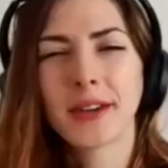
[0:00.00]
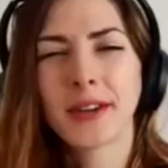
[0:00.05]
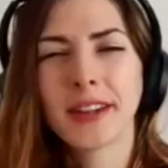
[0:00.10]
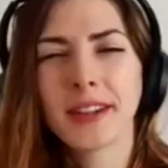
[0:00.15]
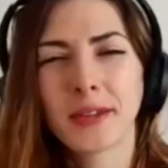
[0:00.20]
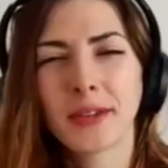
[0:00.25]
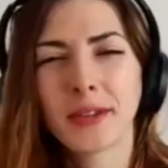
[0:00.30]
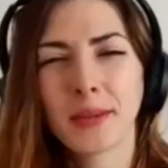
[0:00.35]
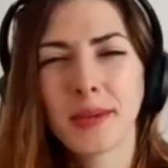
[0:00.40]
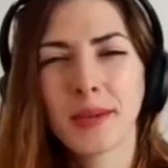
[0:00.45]

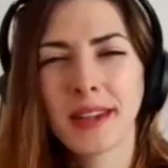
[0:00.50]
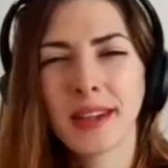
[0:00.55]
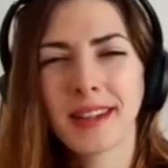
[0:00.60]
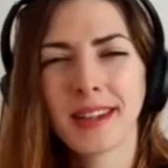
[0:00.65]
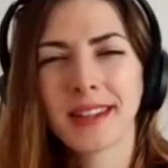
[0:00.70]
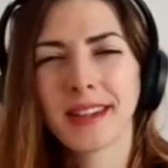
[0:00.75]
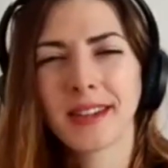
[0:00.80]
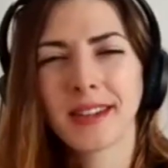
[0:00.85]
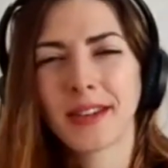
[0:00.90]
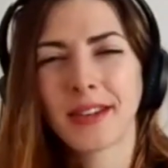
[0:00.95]
to be
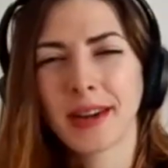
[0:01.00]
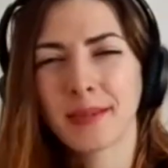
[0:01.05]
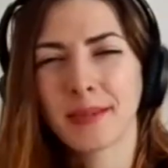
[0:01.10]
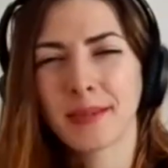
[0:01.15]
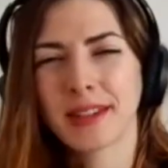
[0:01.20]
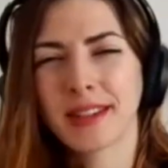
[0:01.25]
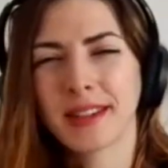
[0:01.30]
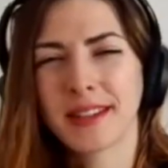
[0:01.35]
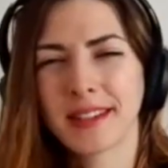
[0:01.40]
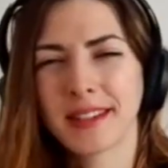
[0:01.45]

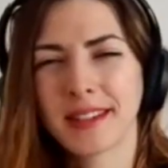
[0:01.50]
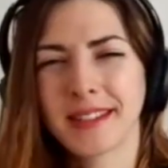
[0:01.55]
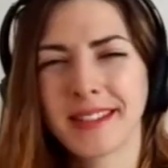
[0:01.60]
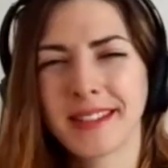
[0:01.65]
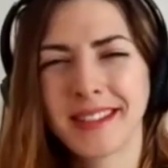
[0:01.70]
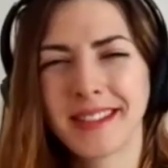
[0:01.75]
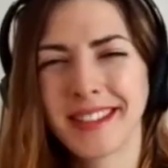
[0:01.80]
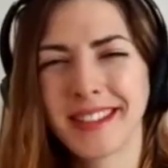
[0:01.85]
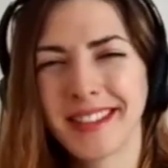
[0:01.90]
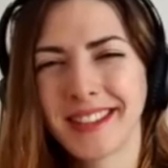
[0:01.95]
interrupted.
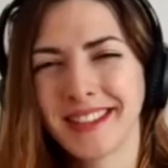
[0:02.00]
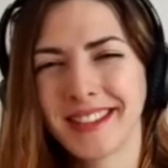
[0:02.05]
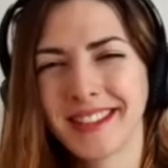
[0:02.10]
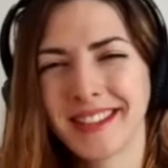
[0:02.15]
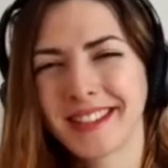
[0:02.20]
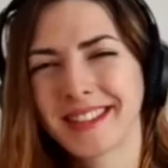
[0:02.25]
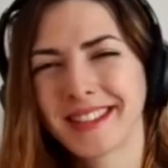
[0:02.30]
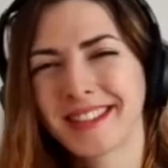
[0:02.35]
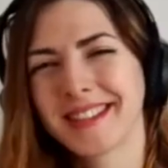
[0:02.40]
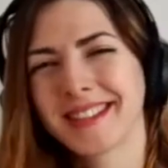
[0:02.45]

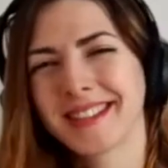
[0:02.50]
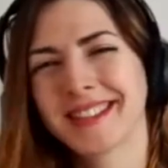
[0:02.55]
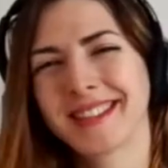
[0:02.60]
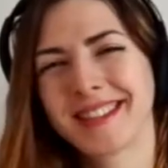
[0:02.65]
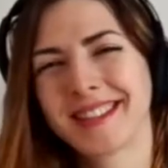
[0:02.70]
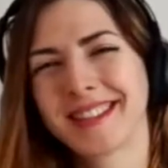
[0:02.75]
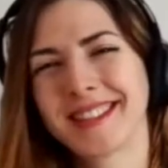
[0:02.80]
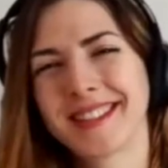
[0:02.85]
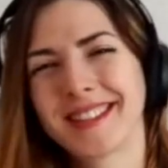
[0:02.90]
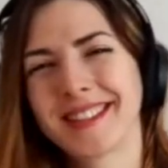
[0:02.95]
No.